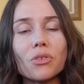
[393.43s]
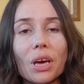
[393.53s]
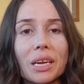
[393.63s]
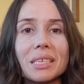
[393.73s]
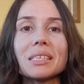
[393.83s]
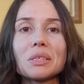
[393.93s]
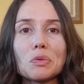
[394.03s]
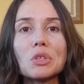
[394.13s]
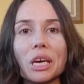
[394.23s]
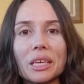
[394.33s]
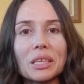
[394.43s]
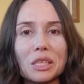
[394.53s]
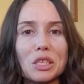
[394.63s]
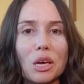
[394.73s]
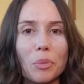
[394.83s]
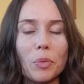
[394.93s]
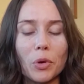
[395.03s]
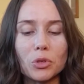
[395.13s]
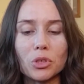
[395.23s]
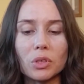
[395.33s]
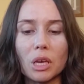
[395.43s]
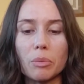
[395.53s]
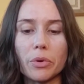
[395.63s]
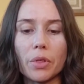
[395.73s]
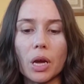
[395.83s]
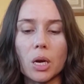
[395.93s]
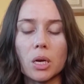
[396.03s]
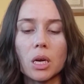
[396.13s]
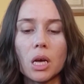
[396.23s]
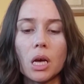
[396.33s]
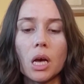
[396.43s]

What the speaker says: So that is technically some emotional labor there.